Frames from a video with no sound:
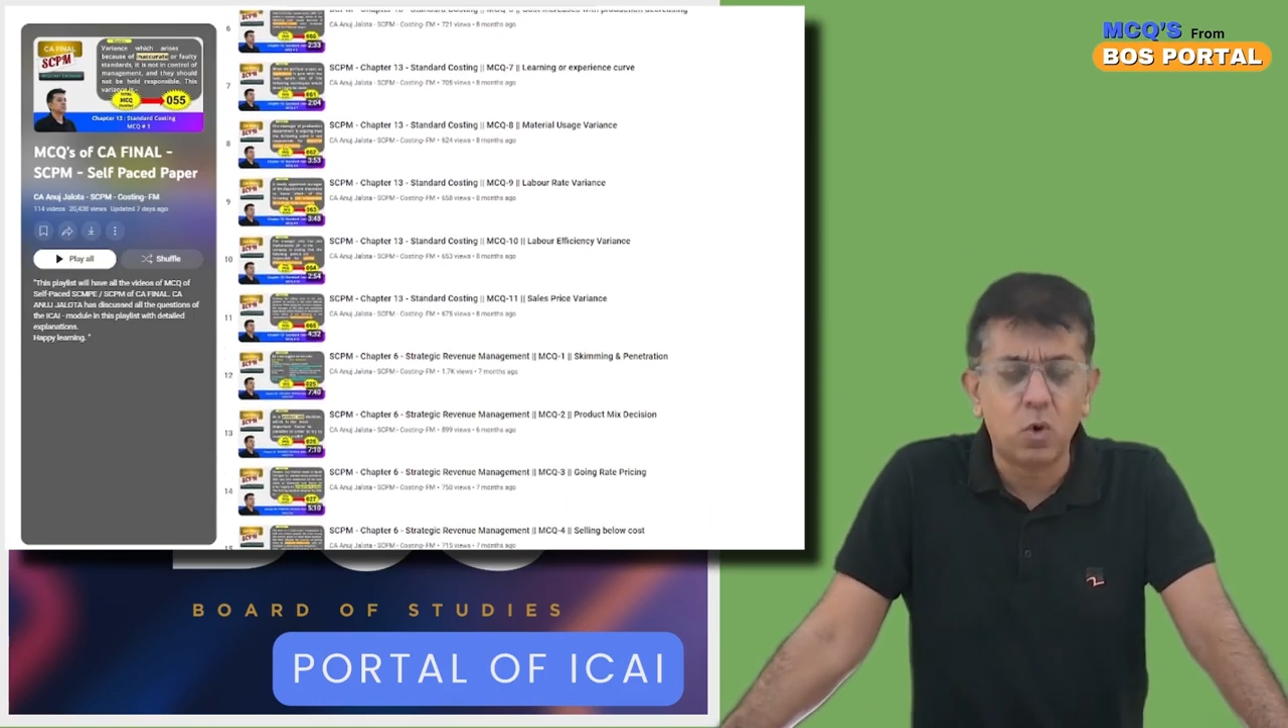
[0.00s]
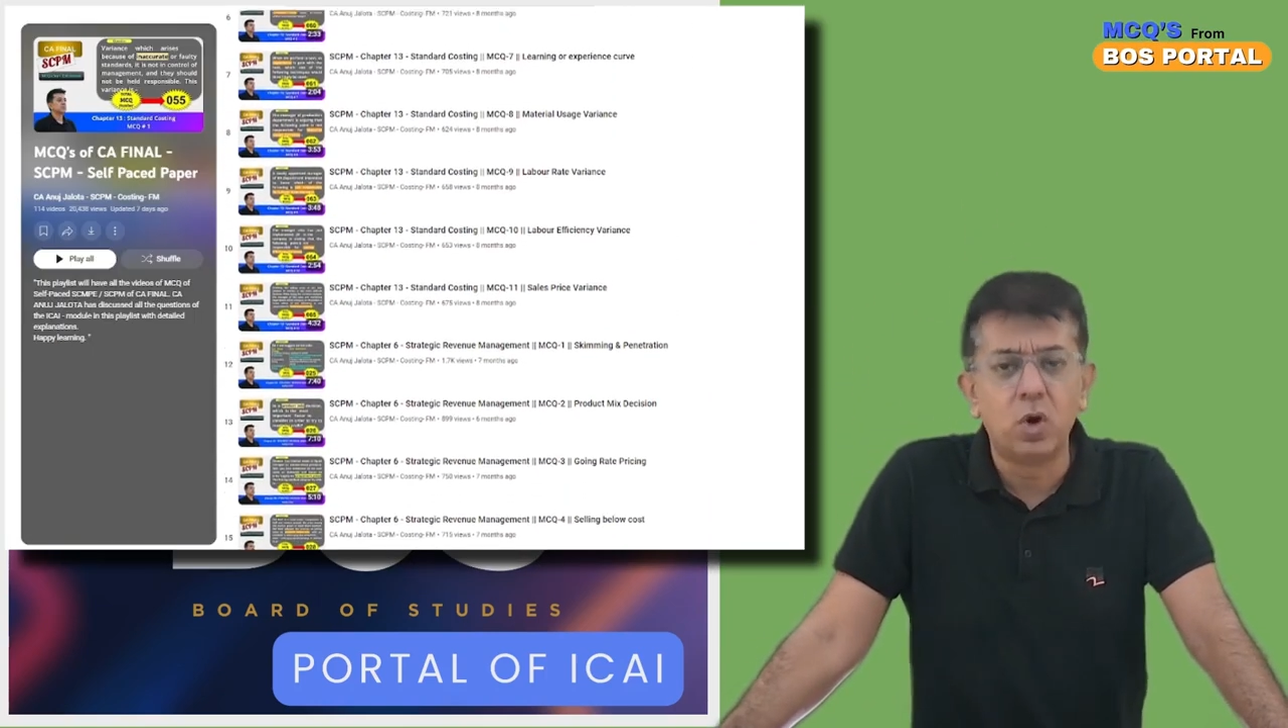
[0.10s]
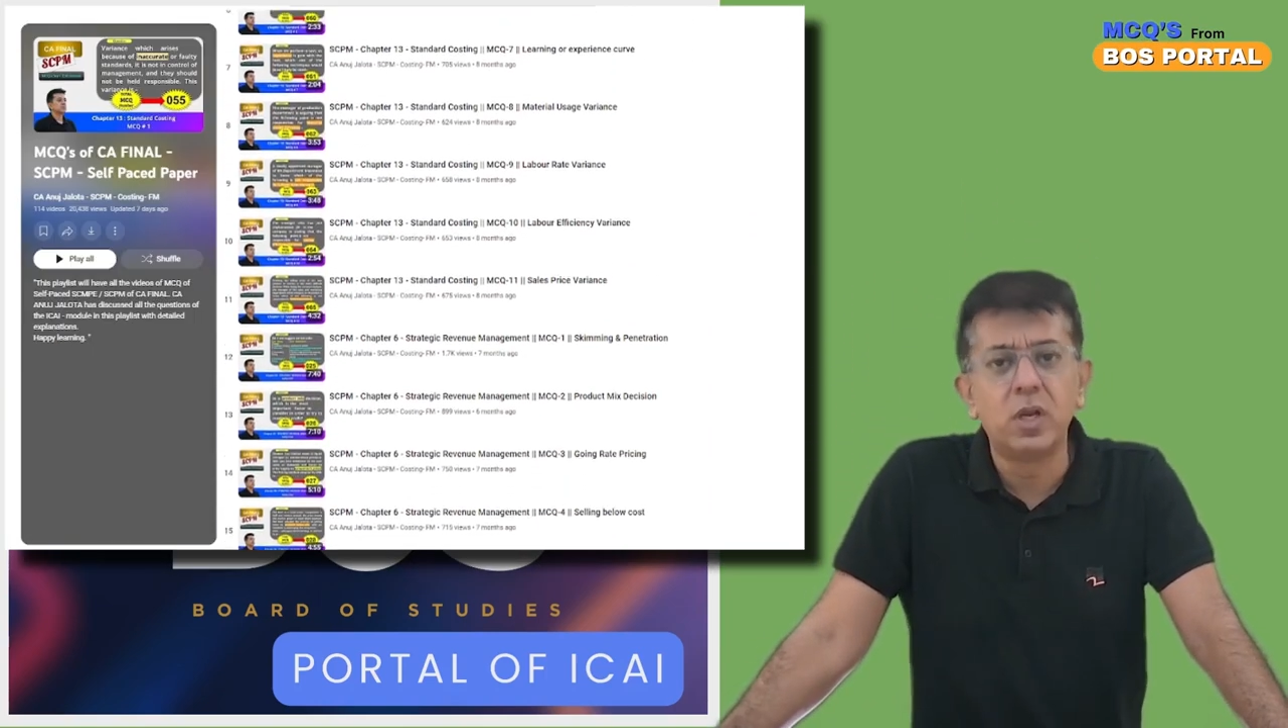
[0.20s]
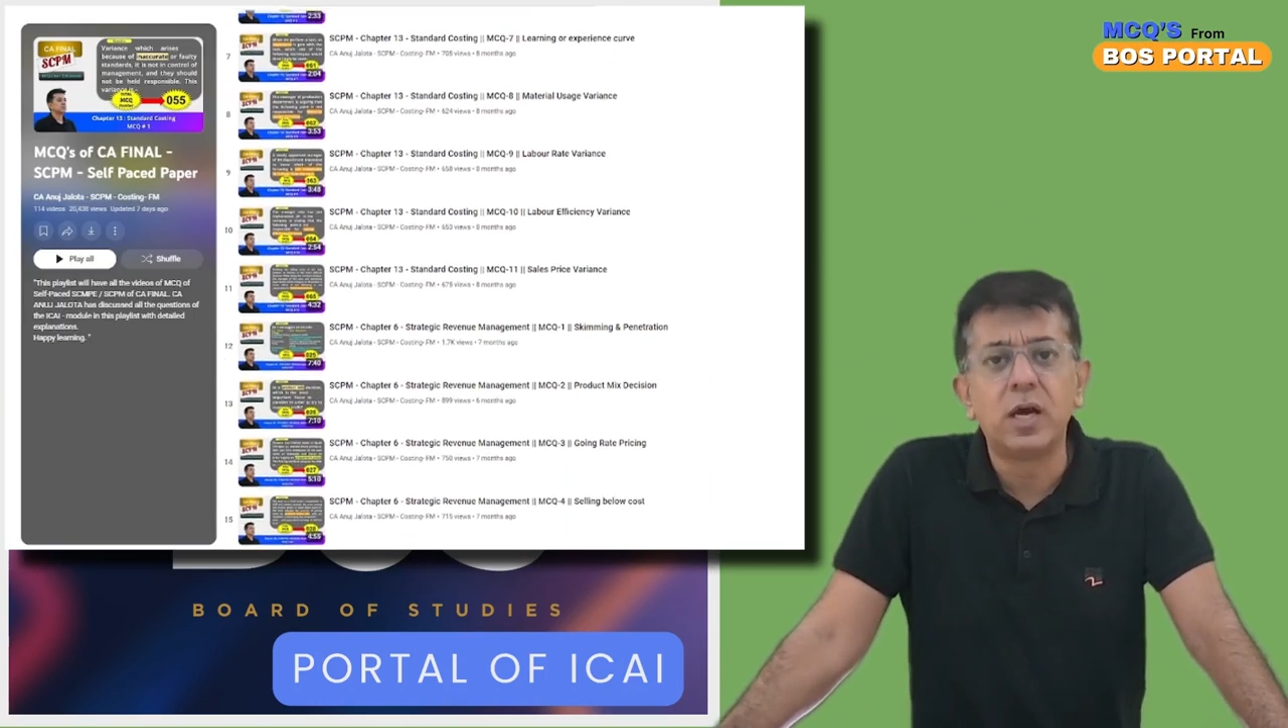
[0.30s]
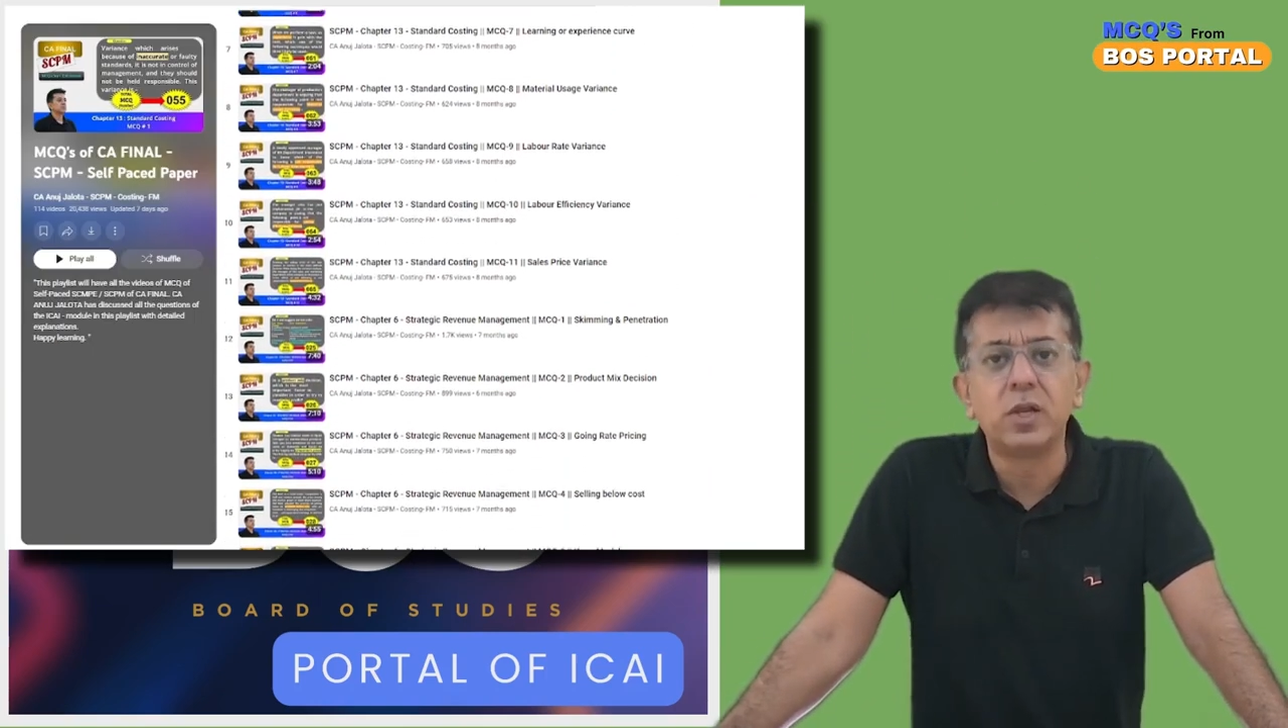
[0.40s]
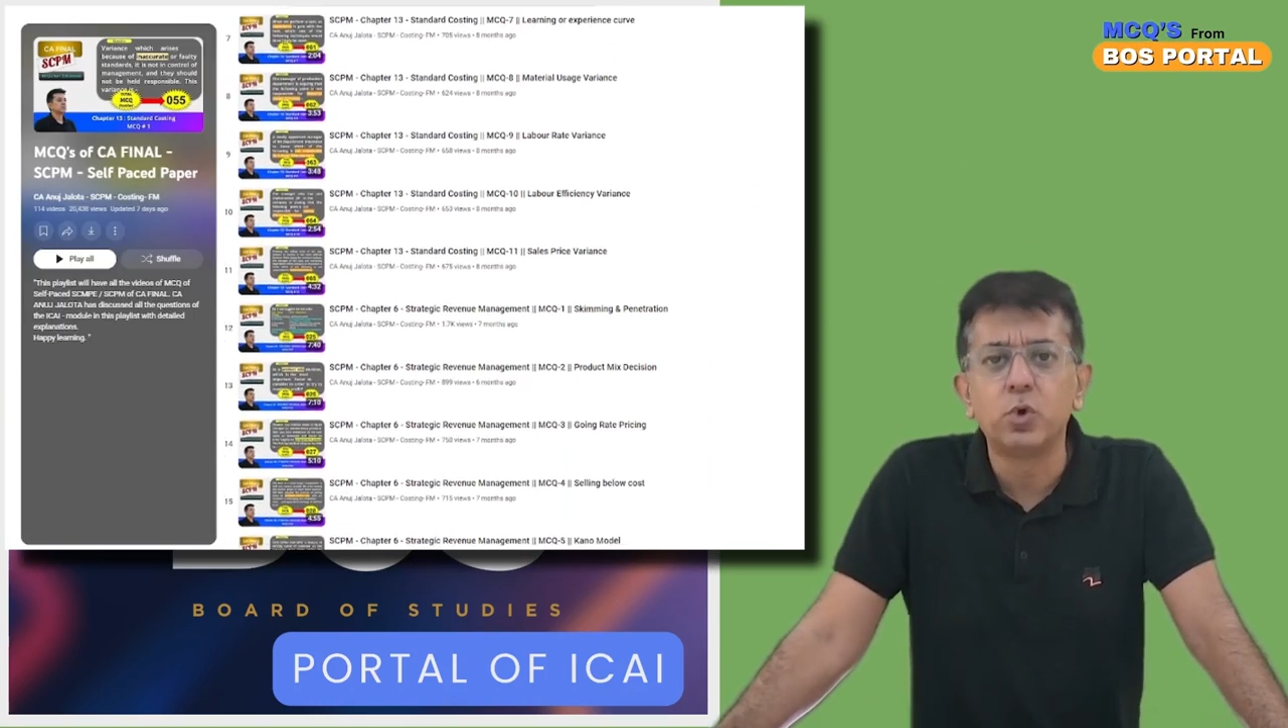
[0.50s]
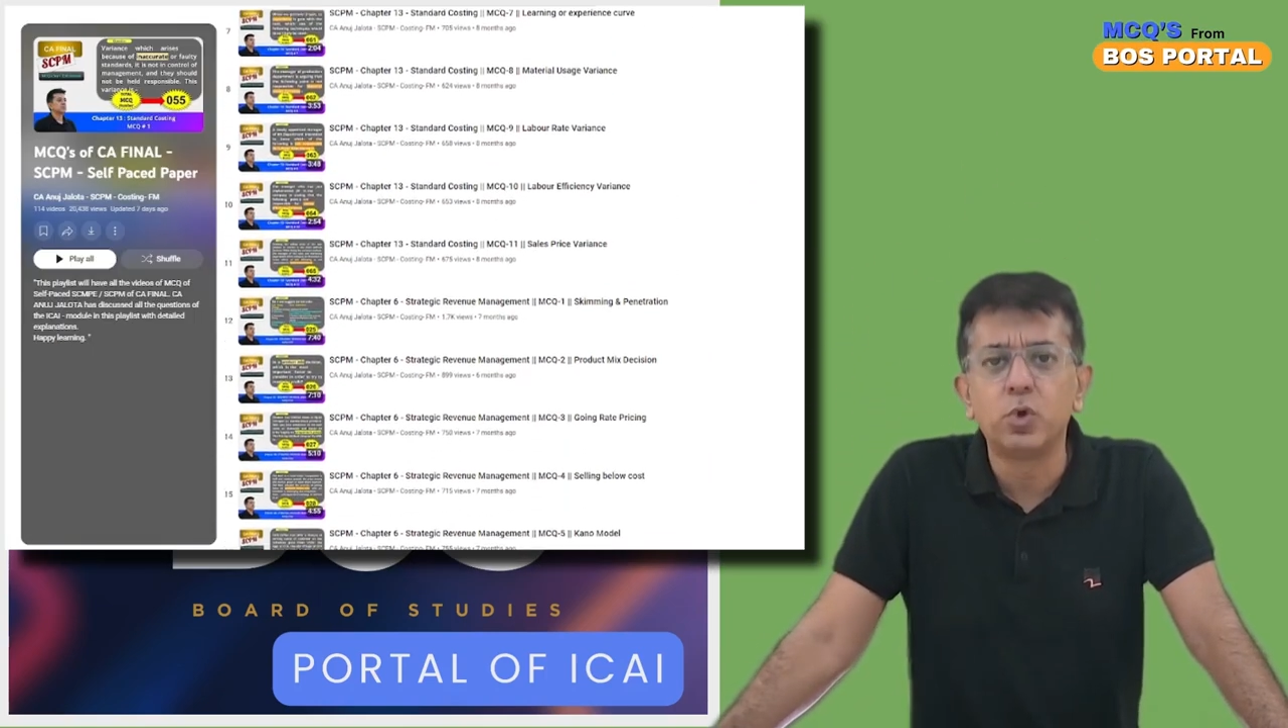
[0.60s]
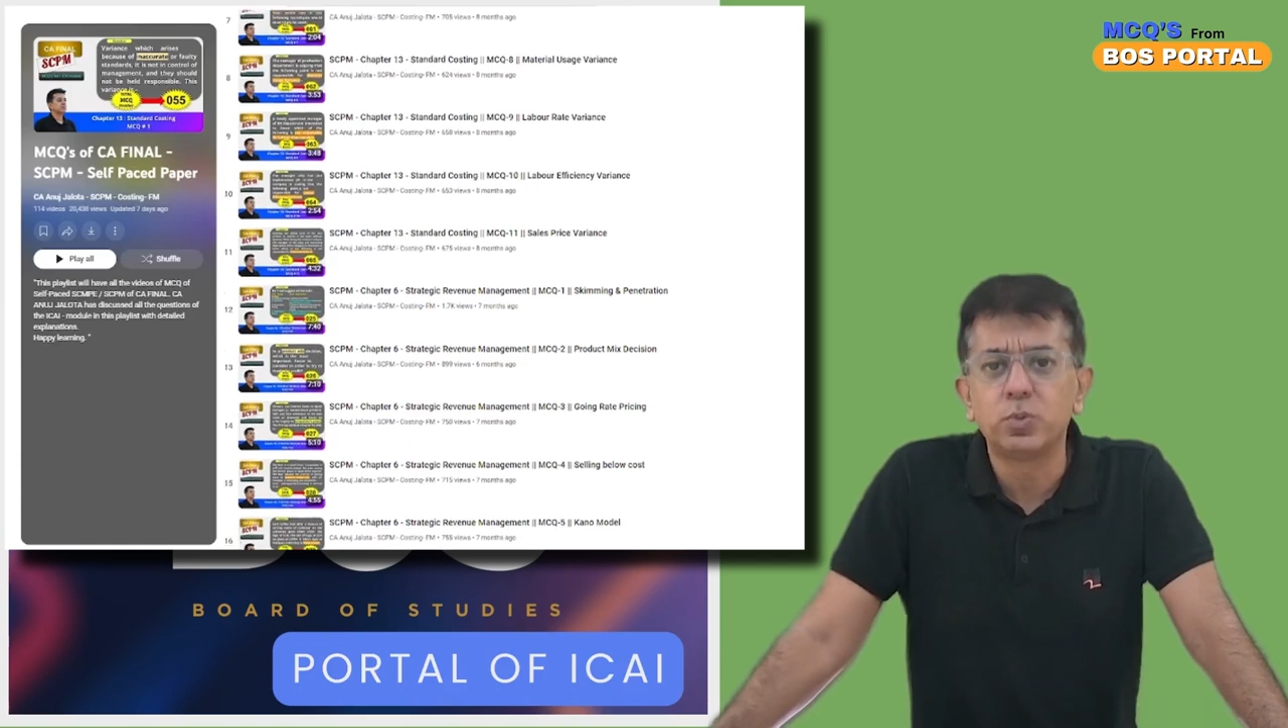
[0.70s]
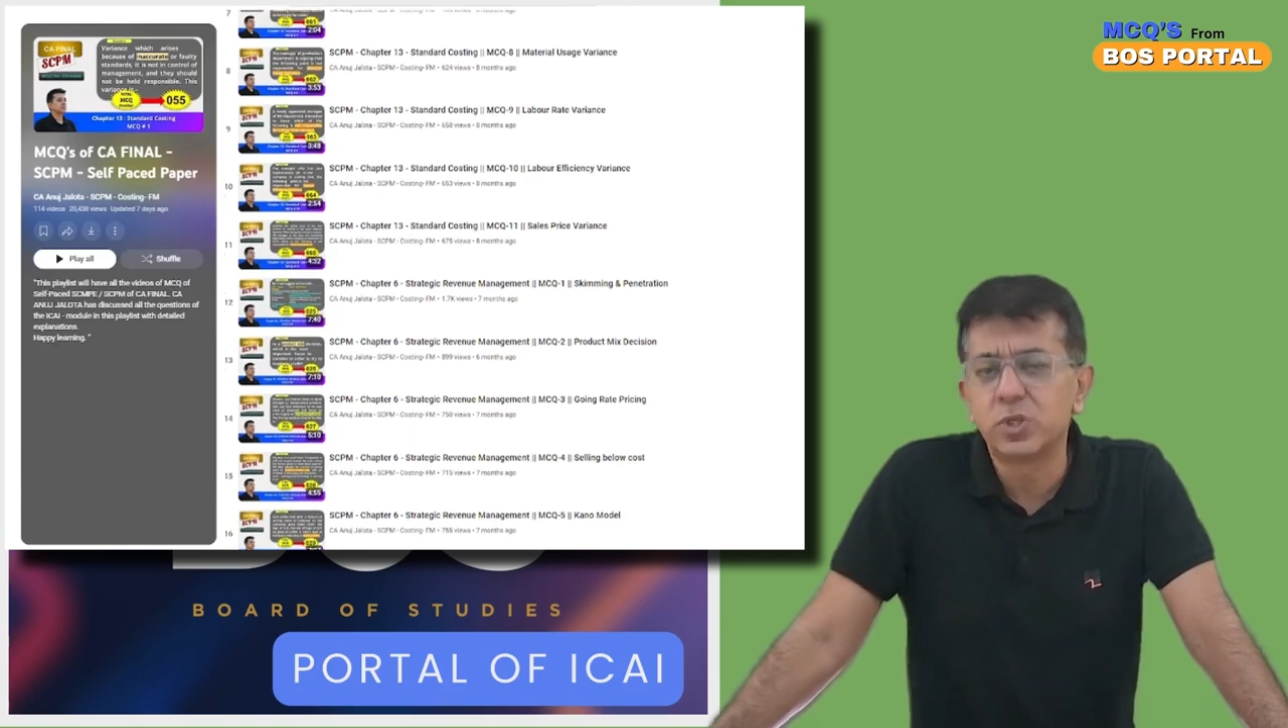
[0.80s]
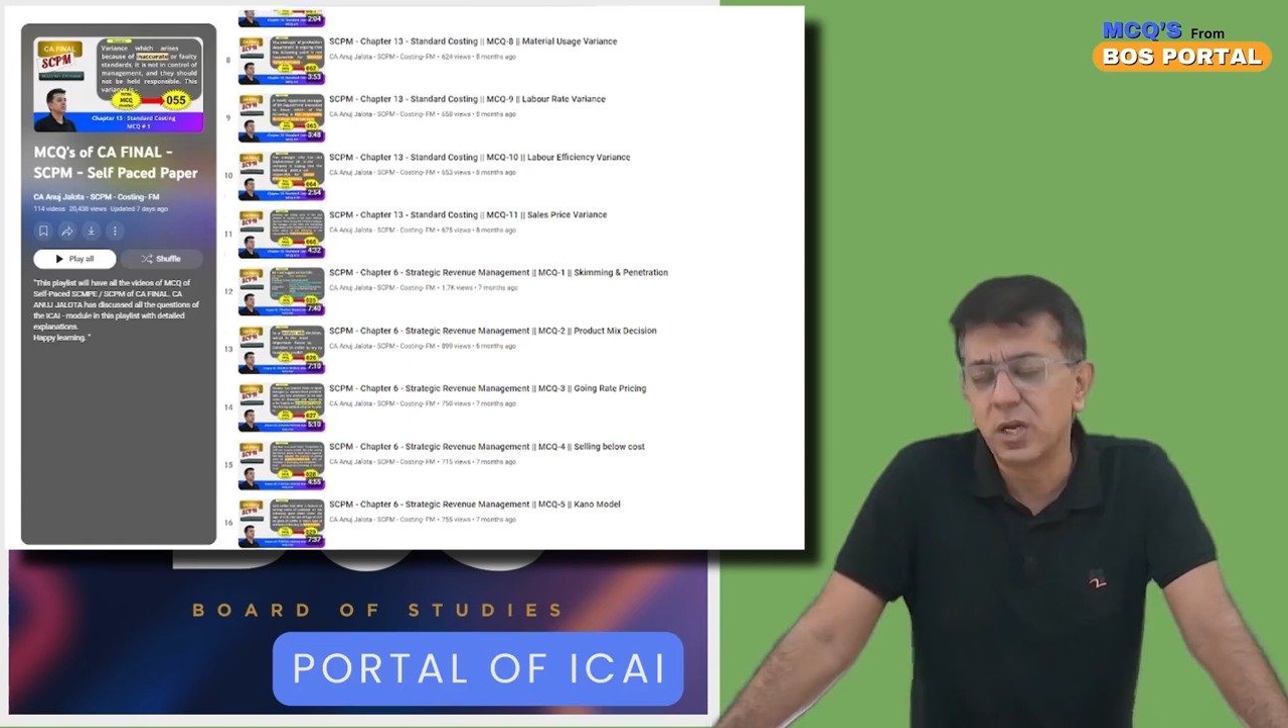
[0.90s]
on our
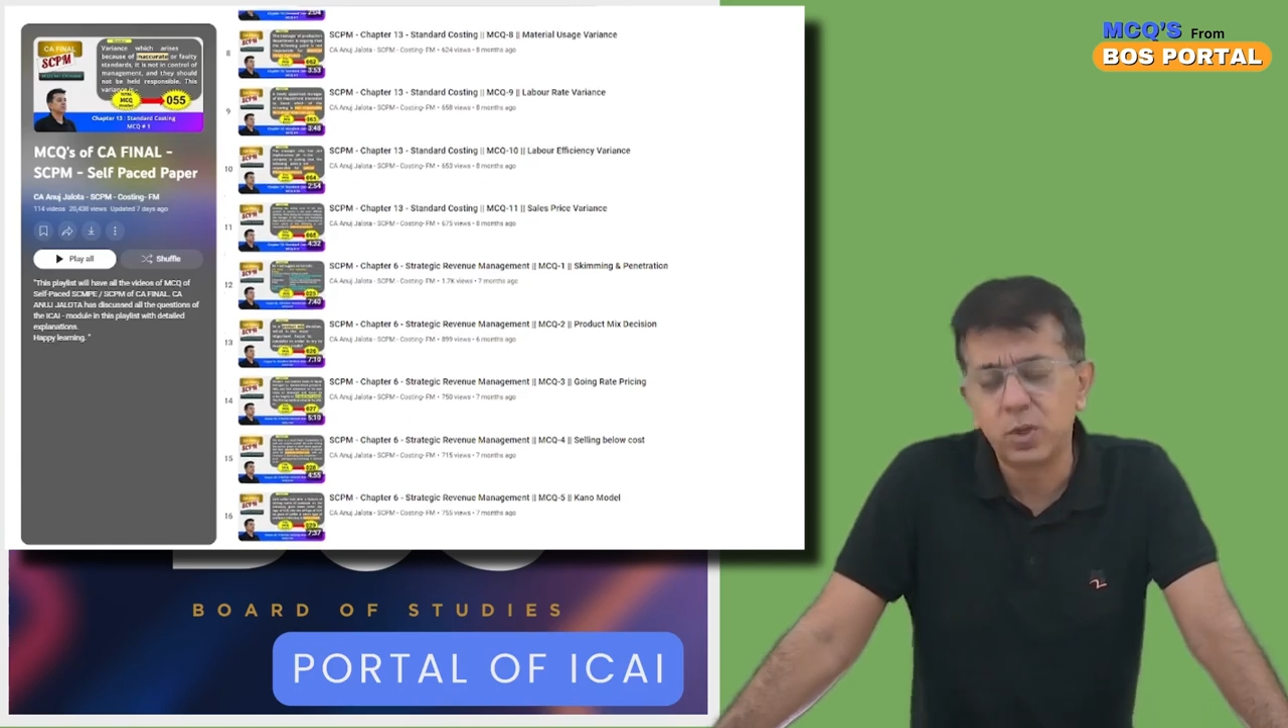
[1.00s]
YouTube channel.